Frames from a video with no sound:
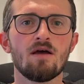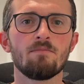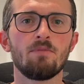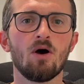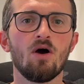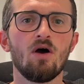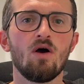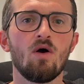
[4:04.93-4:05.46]

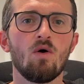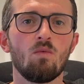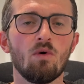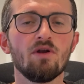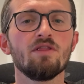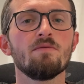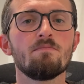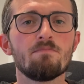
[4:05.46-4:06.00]
but one
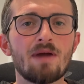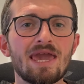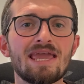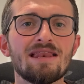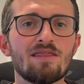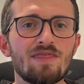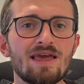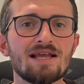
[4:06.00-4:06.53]
of the
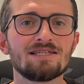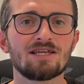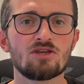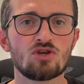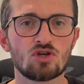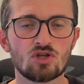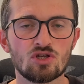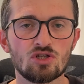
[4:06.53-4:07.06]
main things that
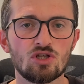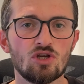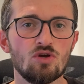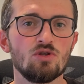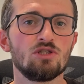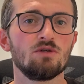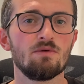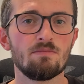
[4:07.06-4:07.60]
you can do
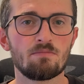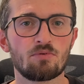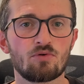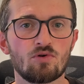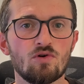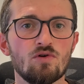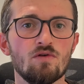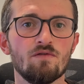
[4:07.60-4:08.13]
to
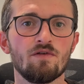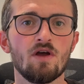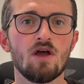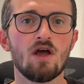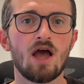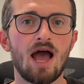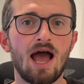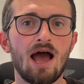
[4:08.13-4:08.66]
improve
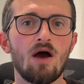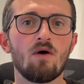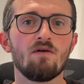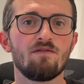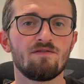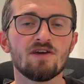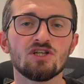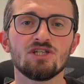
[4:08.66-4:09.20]
how
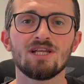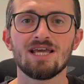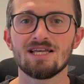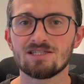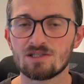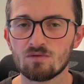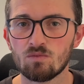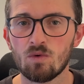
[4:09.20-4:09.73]
efficient it
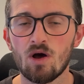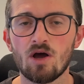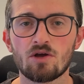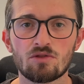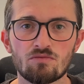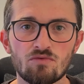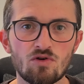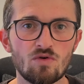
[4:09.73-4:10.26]
is to work
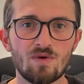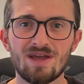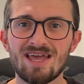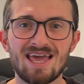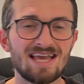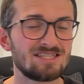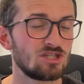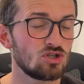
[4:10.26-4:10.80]
the route
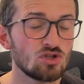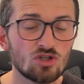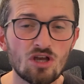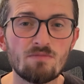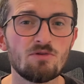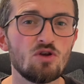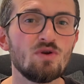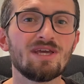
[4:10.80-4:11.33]
is to just
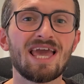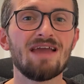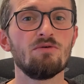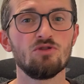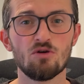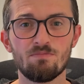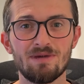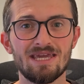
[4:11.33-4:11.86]
communicate
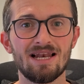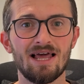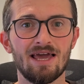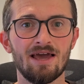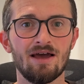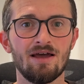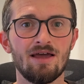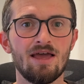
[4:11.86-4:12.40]
with your
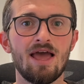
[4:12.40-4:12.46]
belayer.